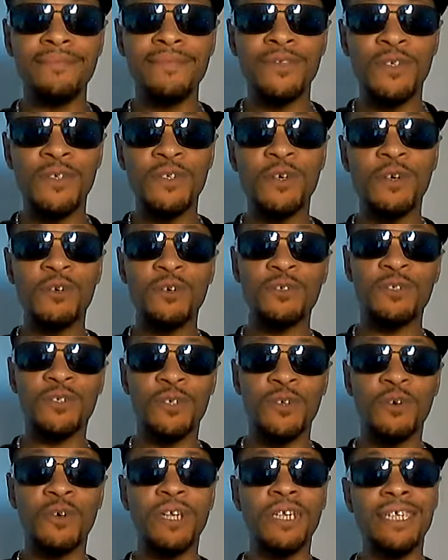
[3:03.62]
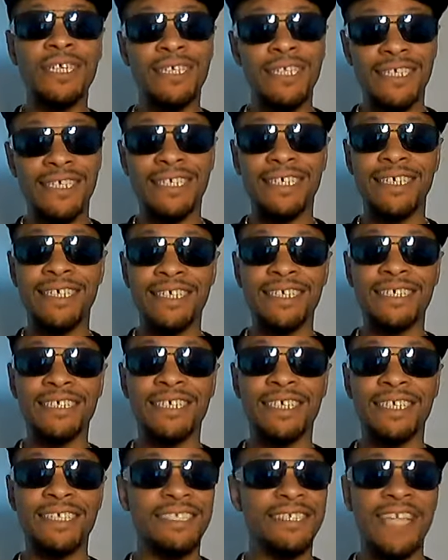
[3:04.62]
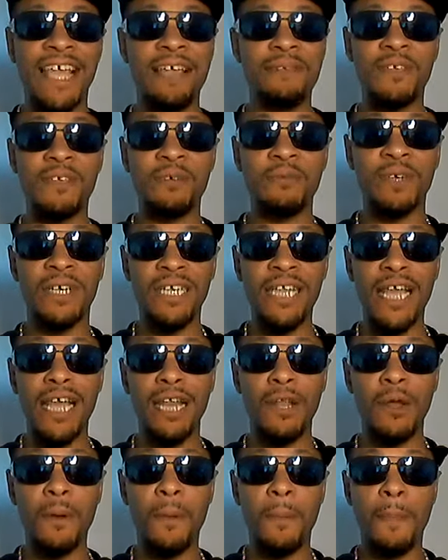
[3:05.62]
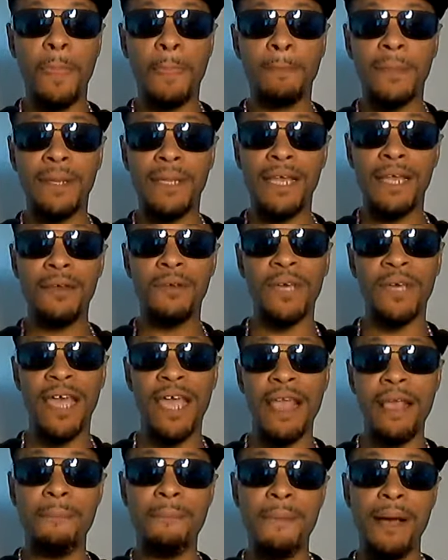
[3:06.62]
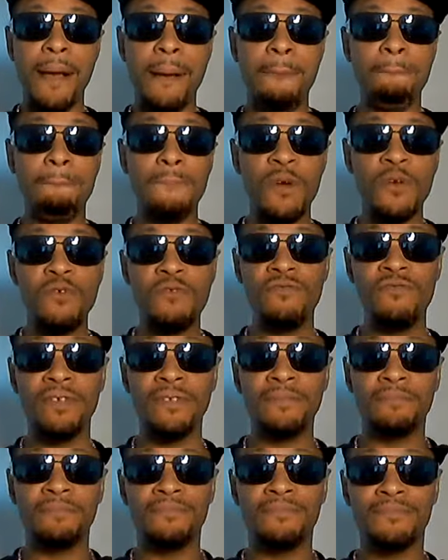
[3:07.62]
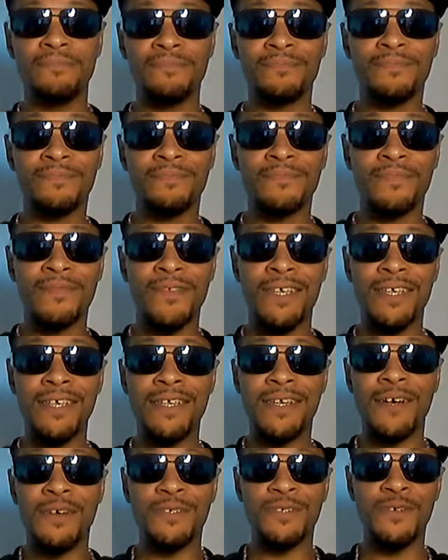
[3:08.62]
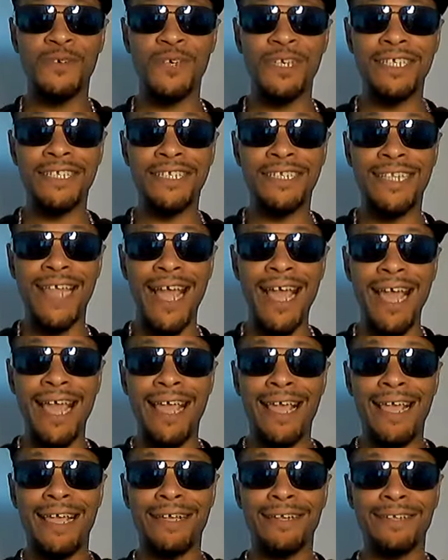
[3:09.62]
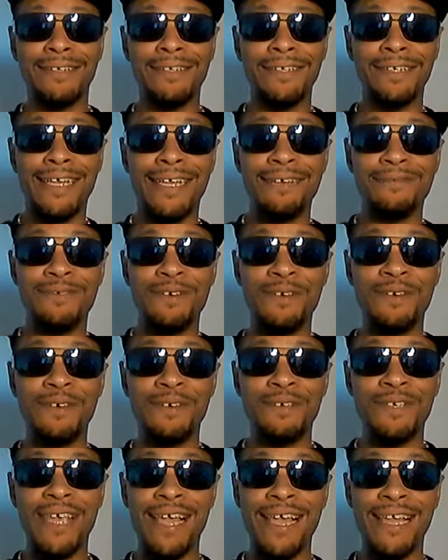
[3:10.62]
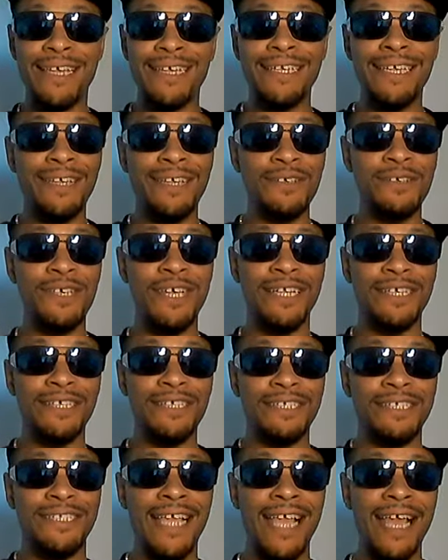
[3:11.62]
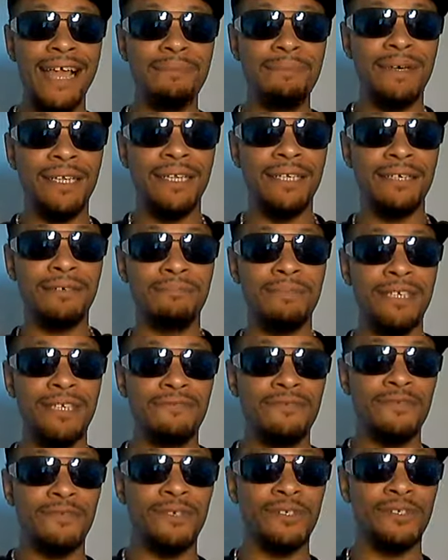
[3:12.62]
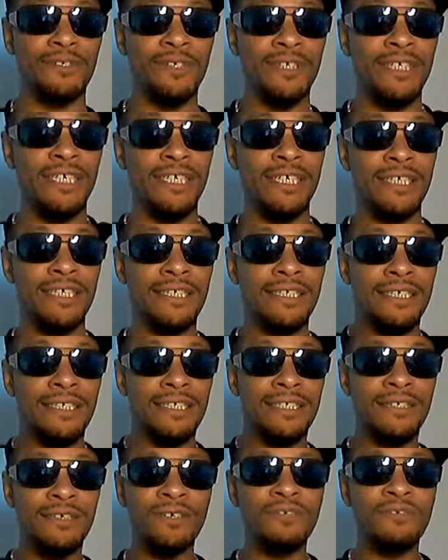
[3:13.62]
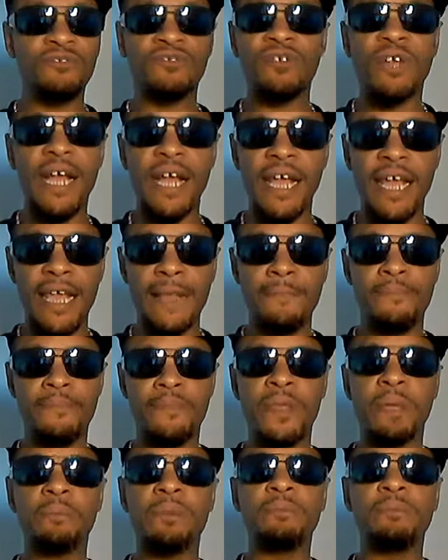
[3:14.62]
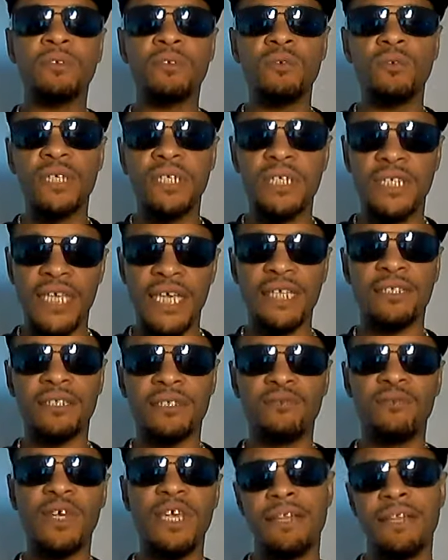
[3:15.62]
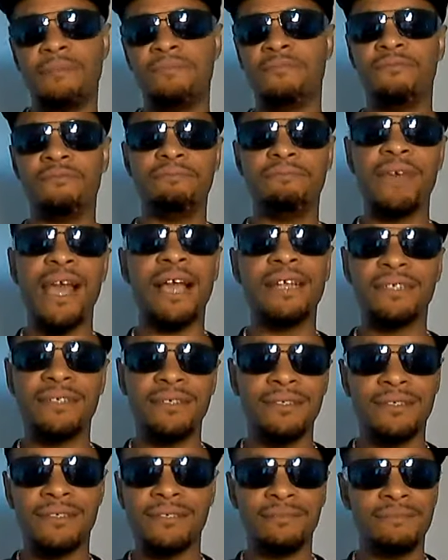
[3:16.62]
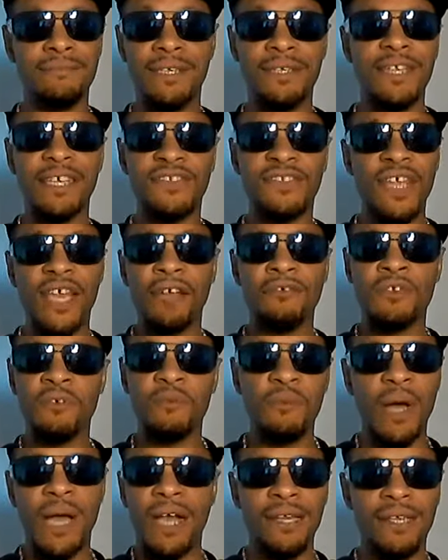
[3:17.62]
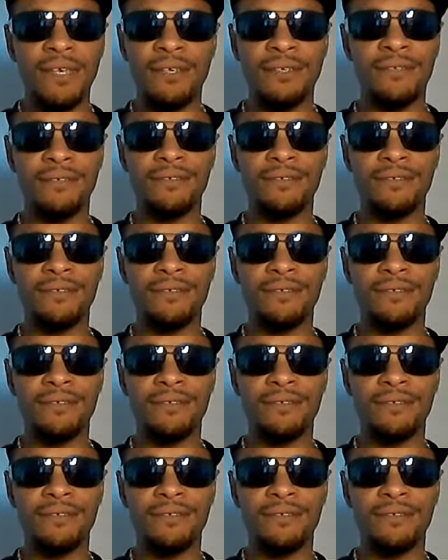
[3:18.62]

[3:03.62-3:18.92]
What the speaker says: You know, so and then, same thing with Canelo. Canelo came out moving, you know, doing his thing. Look like, oh yeah, Canelo, you got a good sound a little bit if you want to, huh? Don't even try it. People do what it takes to win matches, and that's everybody.